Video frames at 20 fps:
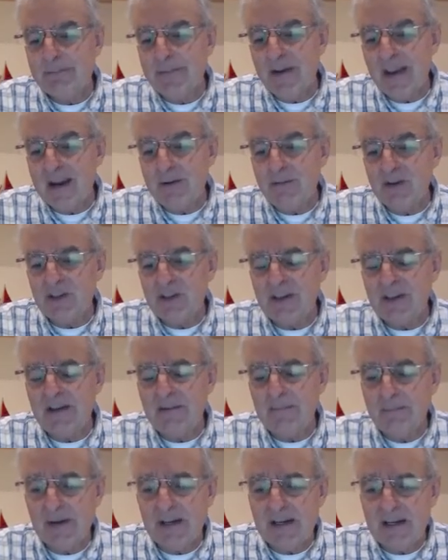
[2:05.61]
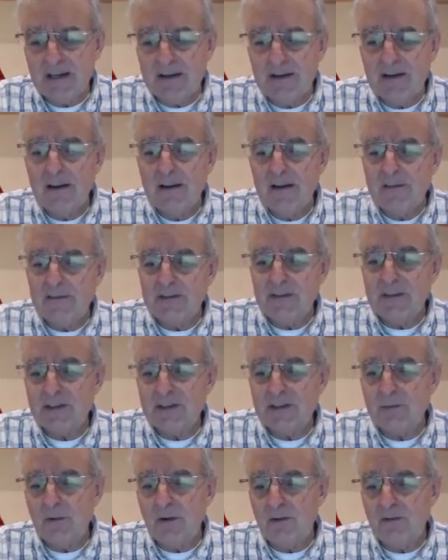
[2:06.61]
bearish they've been for the
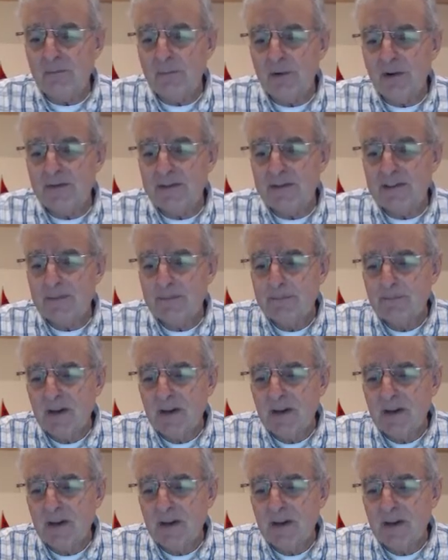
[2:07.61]
12 months,